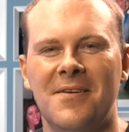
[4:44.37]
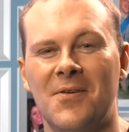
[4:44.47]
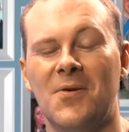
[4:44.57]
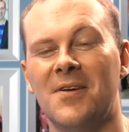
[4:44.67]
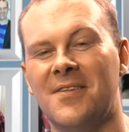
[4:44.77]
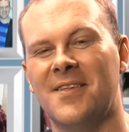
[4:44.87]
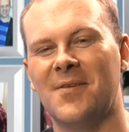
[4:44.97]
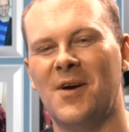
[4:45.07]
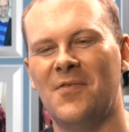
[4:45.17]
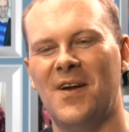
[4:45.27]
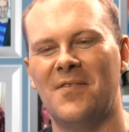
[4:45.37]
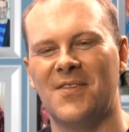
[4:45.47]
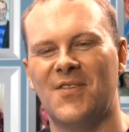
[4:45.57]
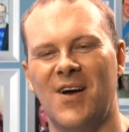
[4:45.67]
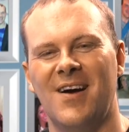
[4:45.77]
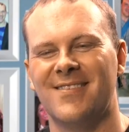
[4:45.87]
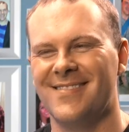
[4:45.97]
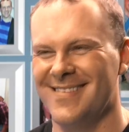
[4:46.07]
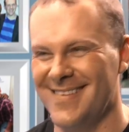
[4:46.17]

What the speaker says: You're going to sing my favorite song.